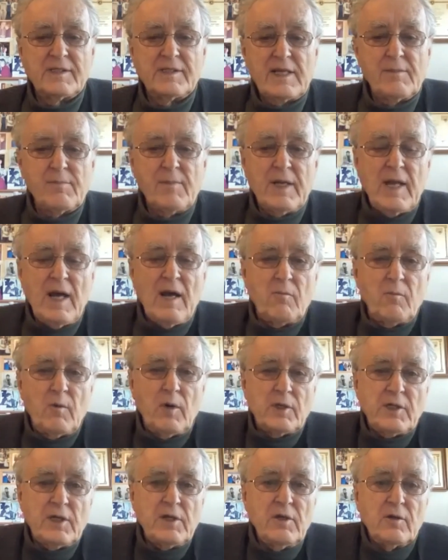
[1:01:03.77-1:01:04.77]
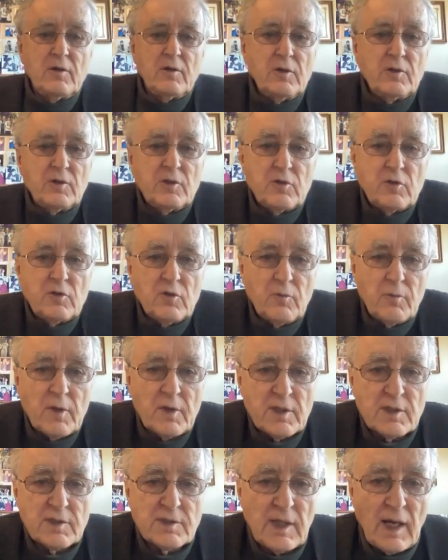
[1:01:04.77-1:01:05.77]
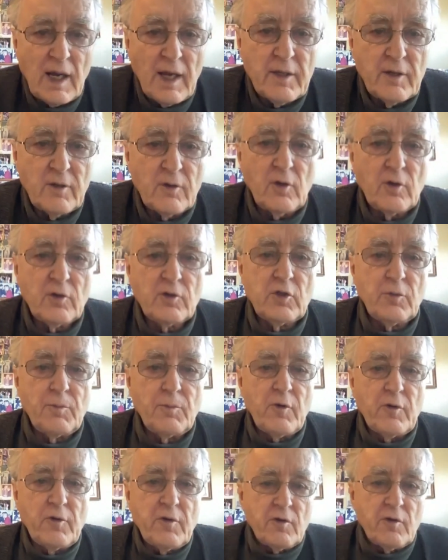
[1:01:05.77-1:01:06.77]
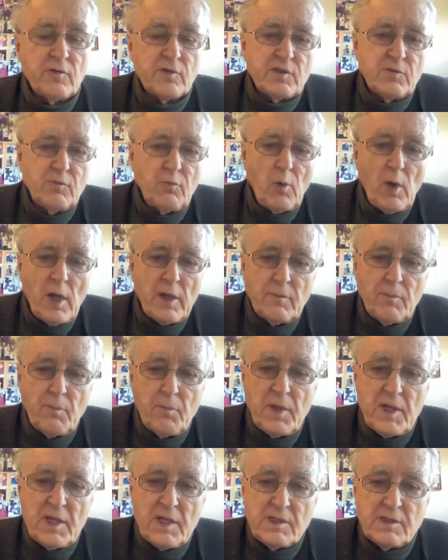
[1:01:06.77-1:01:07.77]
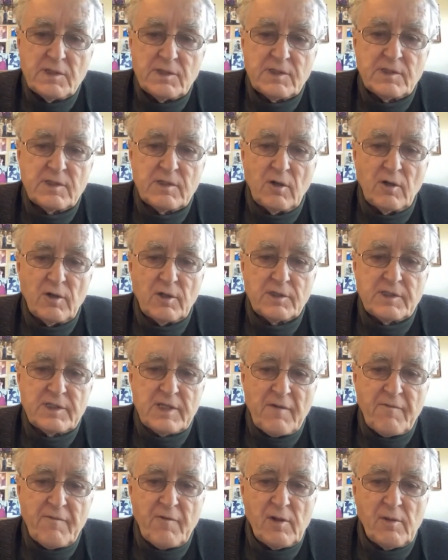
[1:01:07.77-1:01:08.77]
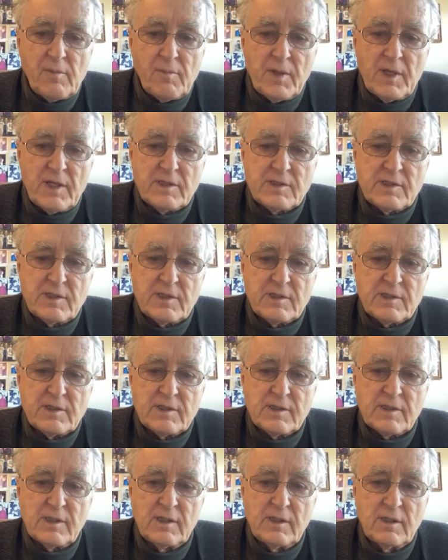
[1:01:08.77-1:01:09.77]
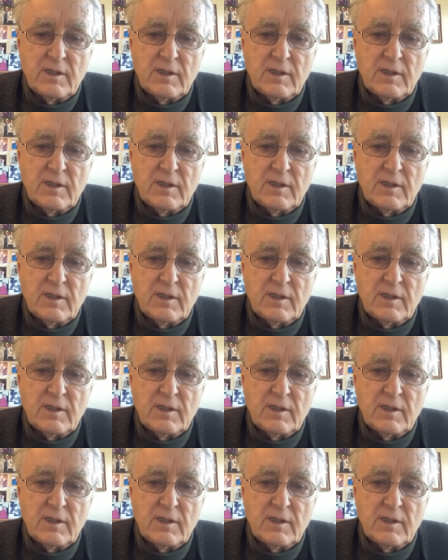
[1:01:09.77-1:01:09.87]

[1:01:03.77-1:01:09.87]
Tell me now, what are you going to do with this? Are you going to produce one piece or several pieces?